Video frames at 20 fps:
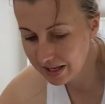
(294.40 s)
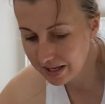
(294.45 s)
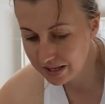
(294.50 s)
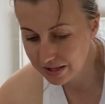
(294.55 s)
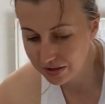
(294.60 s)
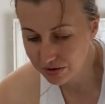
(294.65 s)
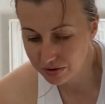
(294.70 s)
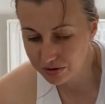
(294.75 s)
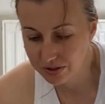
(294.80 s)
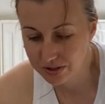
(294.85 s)

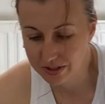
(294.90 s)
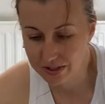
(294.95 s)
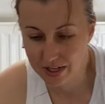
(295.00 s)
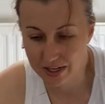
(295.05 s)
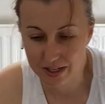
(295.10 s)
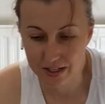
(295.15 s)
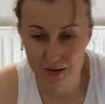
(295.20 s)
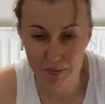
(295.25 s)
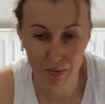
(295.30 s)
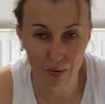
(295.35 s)
in your
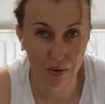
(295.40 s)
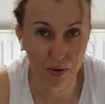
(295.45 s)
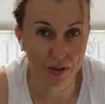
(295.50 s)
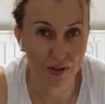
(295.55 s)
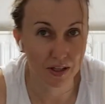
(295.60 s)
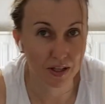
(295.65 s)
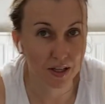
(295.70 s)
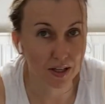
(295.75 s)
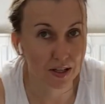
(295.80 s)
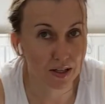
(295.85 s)
side
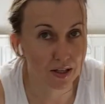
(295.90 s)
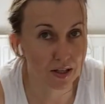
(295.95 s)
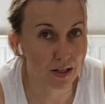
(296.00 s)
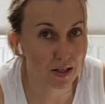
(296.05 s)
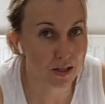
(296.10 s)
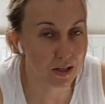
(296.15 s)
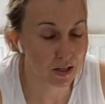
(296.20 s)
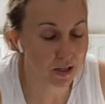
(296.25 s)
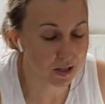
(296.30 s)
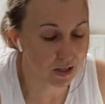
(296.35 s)
body,
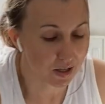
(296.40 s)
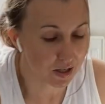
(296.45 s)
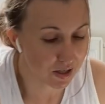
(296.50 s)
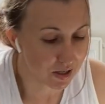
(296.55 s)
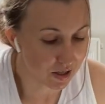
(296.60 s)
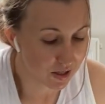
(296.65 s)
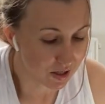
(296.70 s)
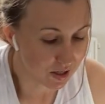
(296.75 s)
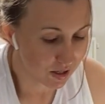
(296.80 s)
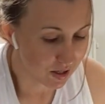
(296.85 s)

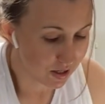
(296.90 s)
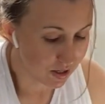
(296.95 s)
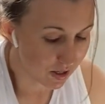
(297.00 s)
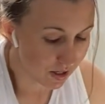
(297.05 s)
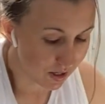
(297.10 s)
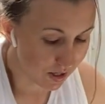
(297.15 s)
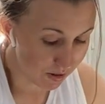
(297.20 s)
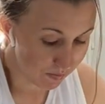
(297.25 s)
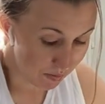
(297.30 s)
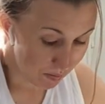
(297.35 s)

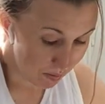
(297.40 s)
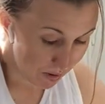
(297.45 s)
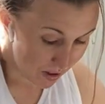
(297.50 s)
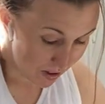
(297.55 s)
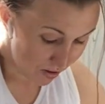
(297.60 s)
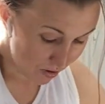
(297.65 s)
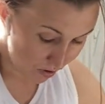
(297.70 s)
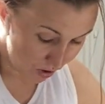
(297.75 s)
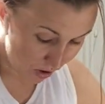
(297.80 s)
maybe in